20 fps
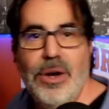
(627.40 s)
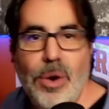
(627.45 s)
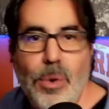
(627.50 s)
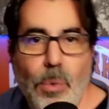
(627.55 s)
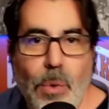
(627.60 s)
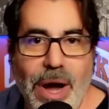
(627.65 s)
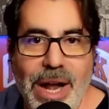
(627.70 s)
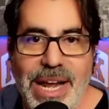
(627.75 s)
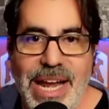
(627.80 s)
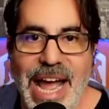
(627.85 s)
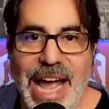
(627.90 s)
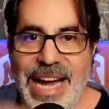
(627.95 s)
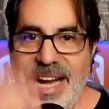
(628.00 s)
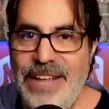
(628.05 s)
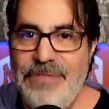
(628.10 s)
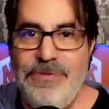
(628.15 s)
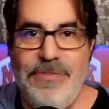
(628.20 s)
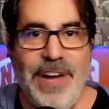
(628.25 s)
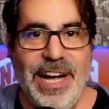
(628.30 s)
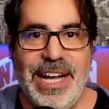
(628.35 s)
One night, he
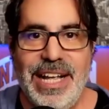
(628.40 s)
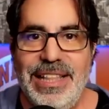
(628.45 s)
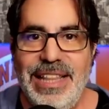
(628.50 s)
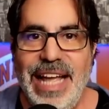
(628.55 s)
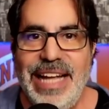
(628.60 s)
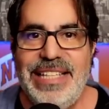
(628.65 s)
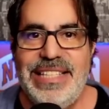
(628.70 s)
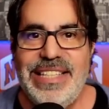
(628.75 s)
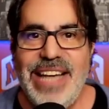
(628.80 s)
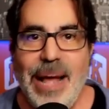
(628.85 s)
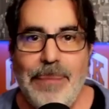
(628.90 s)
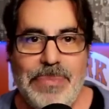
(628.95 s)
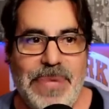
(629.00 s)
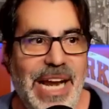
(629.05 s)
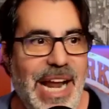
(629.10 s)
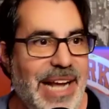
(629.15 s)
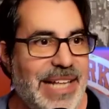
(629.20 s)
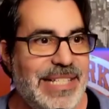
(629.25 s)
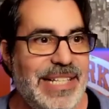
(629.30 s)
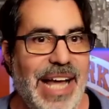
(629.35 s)
fucking lights it up. The
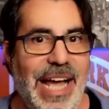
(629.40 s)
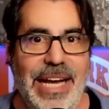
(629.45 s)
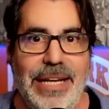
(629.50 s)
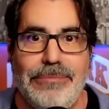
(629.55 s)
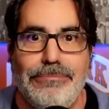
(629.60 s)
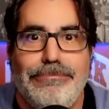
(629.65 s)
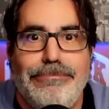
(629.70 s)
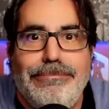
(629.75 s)
next night,